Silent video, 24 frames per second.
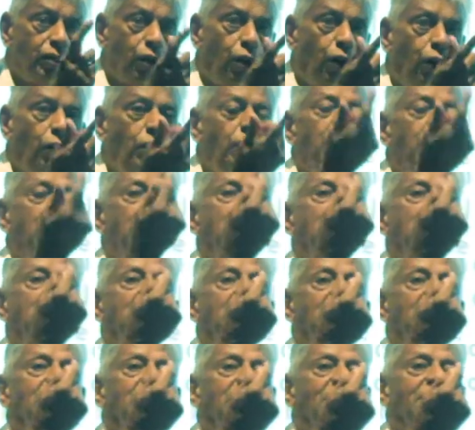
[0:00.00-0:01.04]
called
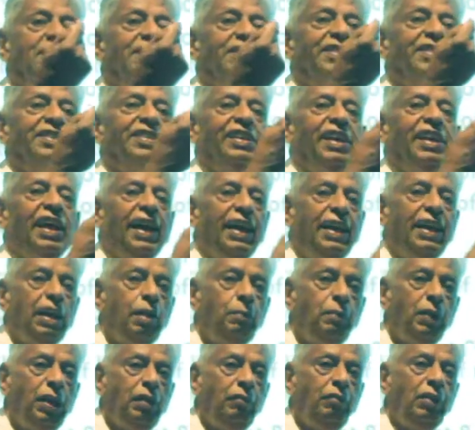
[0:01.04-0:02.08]

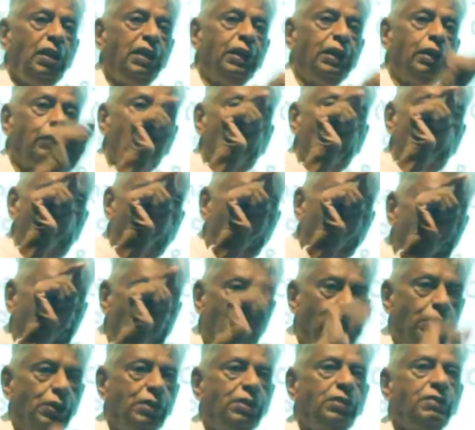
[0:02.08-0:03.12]
NMA will give you
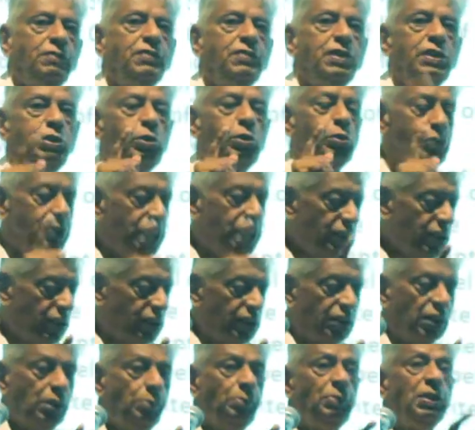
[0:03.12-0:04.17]
bylaws. We are using the
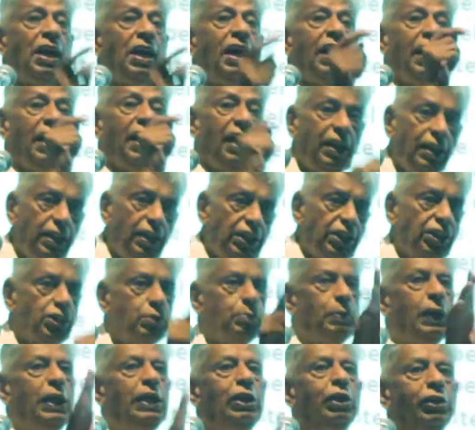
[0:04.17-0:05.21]
term
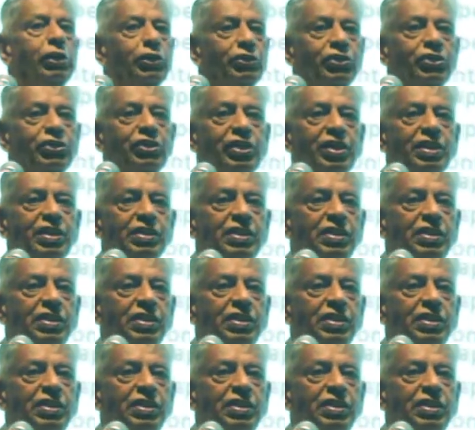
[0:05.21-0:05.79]
heritage bylaws,